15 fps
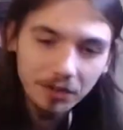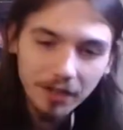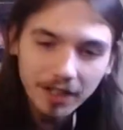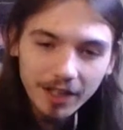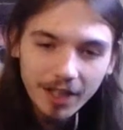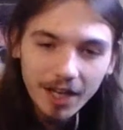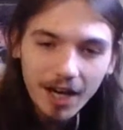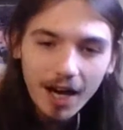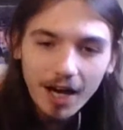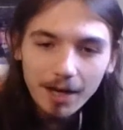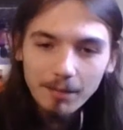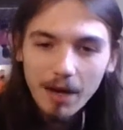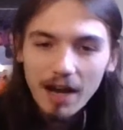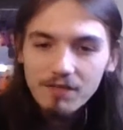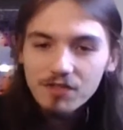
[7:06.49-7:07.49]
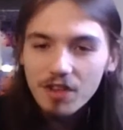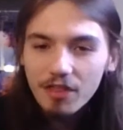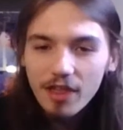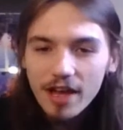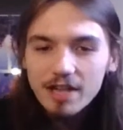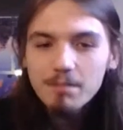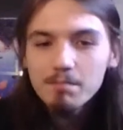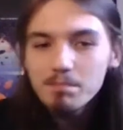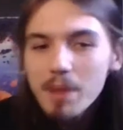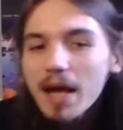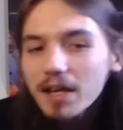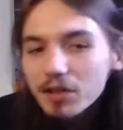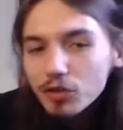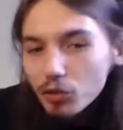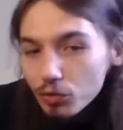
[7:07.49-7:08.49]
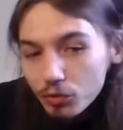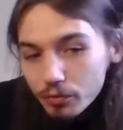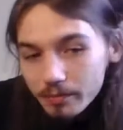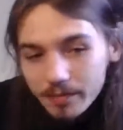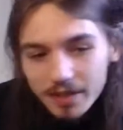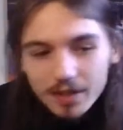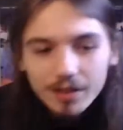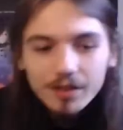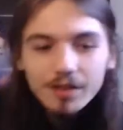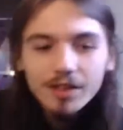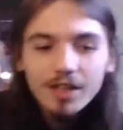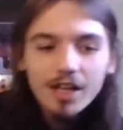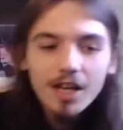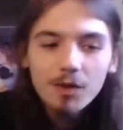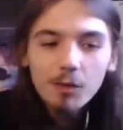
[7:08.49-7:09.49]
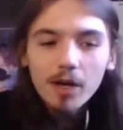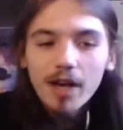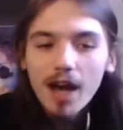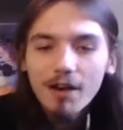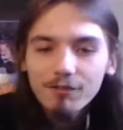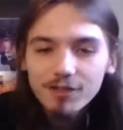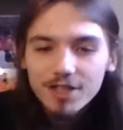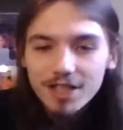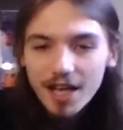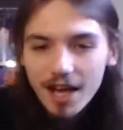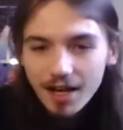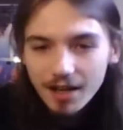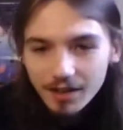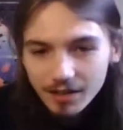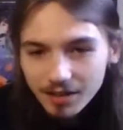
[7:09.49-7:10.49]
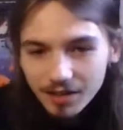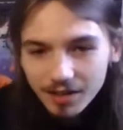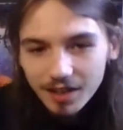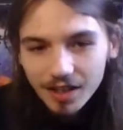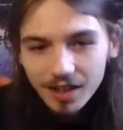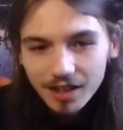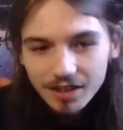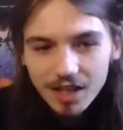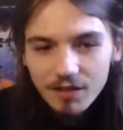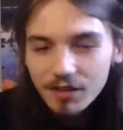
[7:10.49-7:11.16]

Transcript: I have to thank Ben Coombs and whatnot for today and stuff.